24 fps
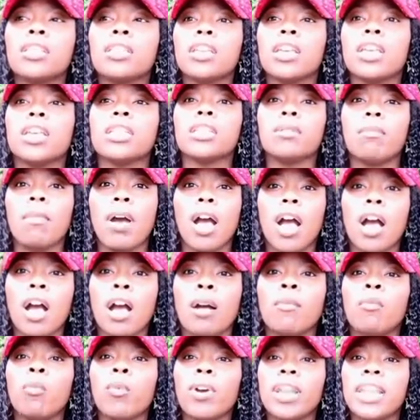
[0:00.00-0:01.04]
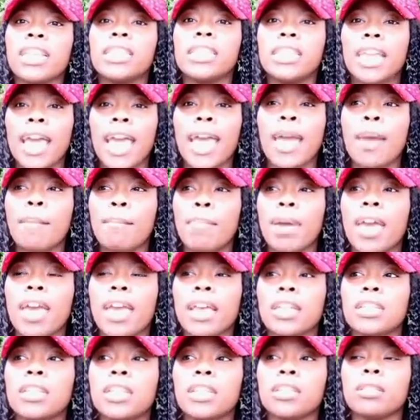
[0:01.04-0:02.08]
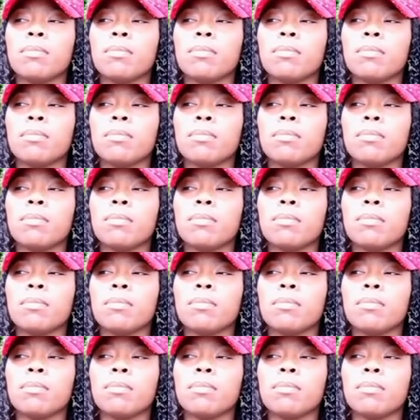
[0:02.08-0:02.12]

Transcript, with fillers: to his mom when his dad passed.